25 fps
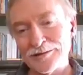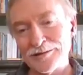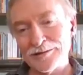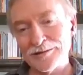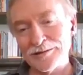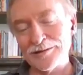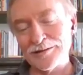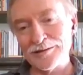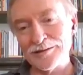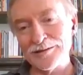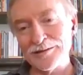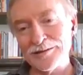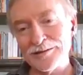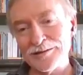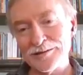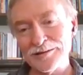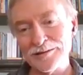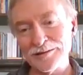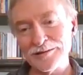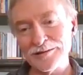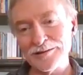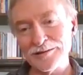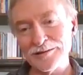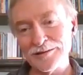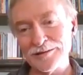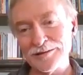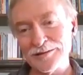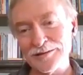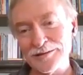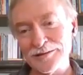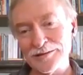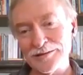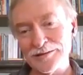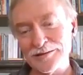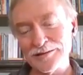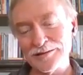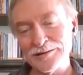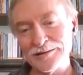the work that nobody
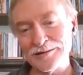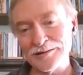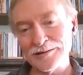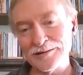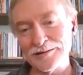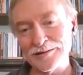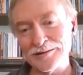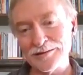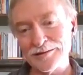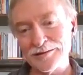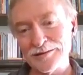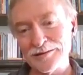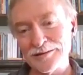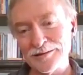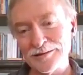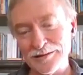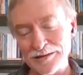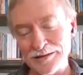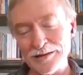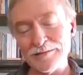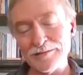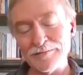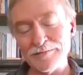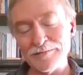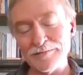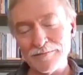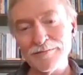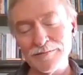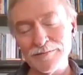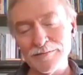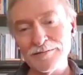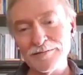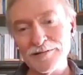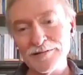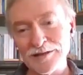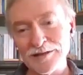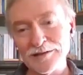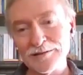wants to do, or the yeah.
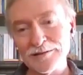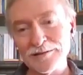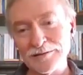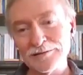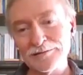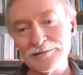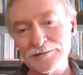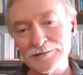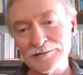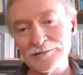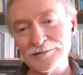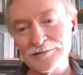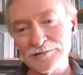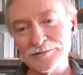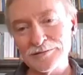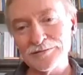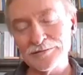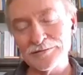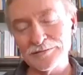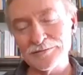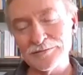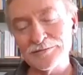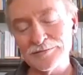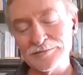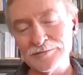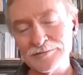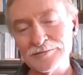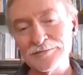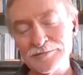least desirable work,